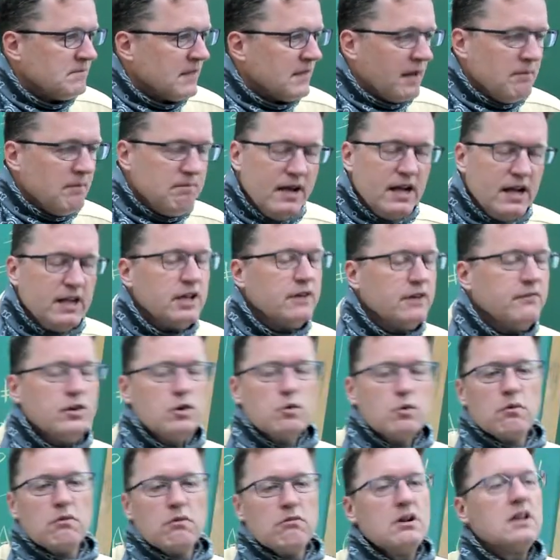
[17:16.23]
And many of
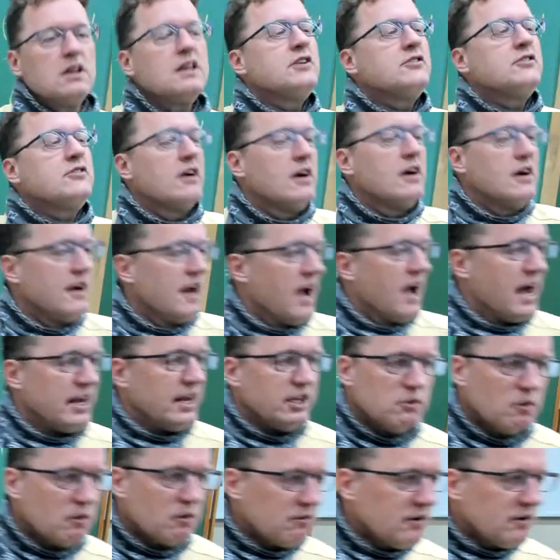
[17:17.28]
you were really turned on.
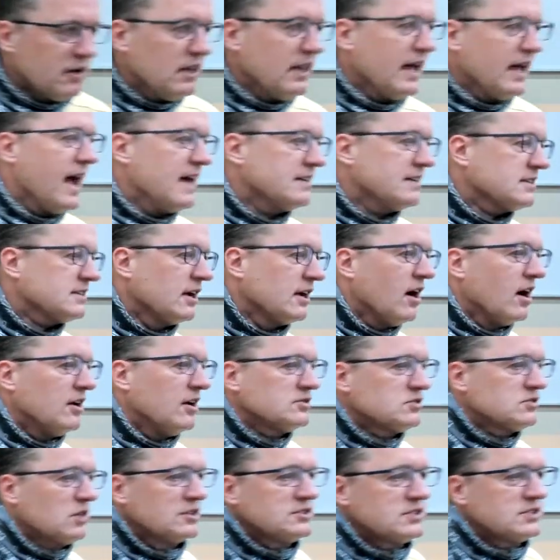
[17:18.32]
You were really asking all
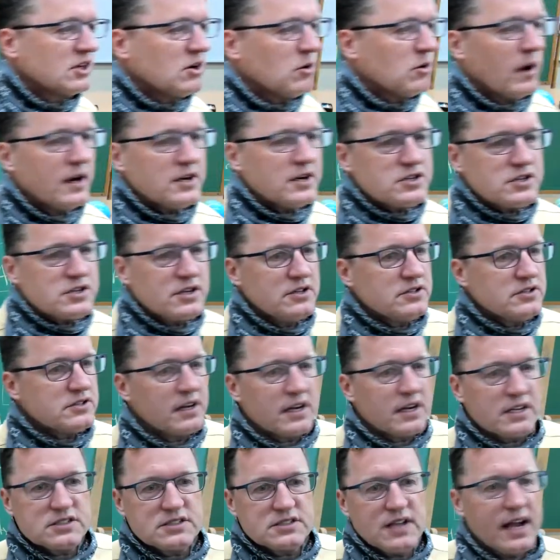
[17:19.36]
sorts of questions
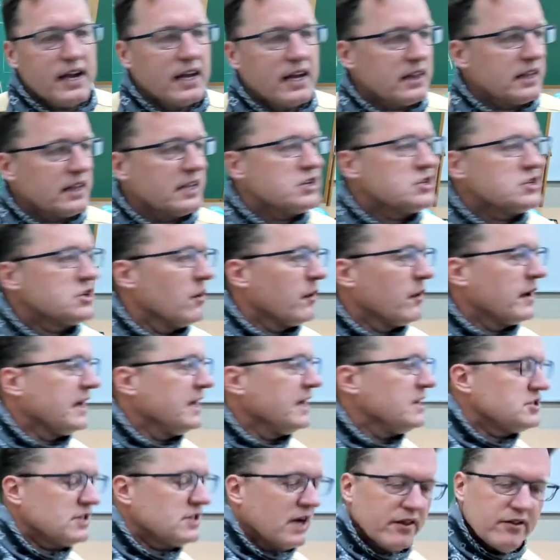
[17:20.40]
and excitedly showing
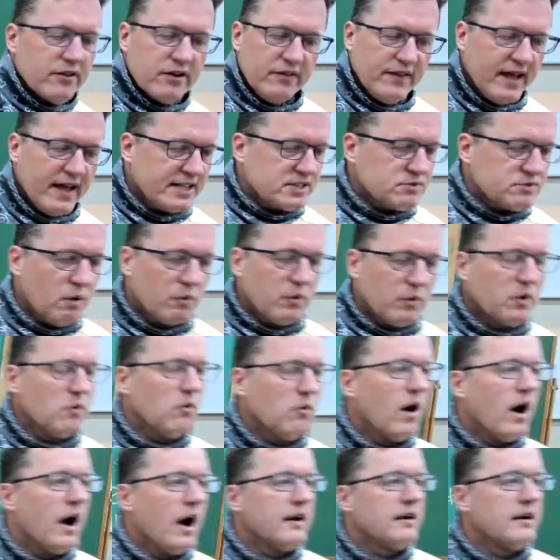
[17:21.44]
each other. And that's what we
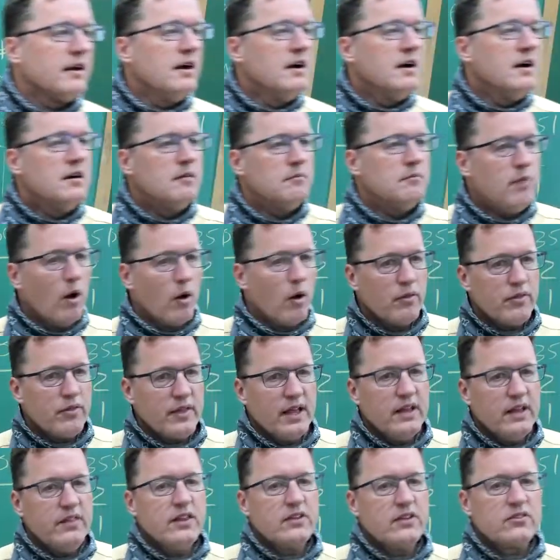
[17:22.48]
want, both
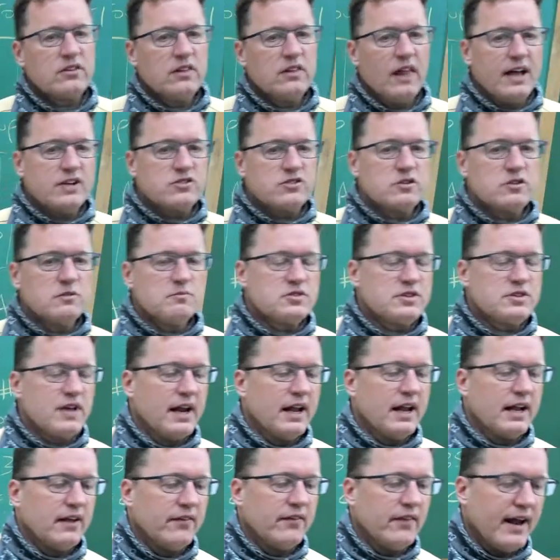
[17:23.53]
in this classroom
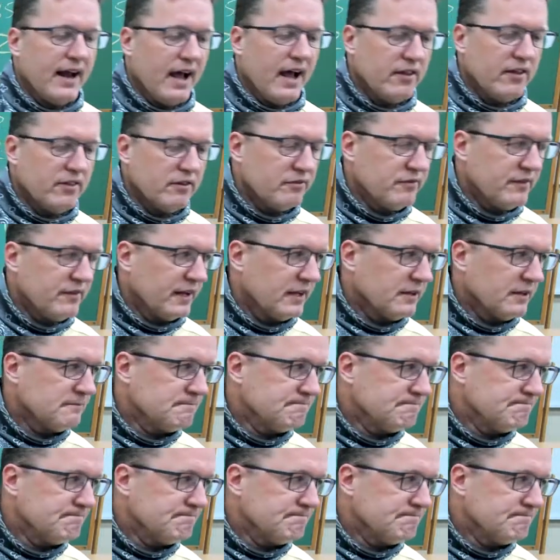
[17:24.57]
setting and then out in the field.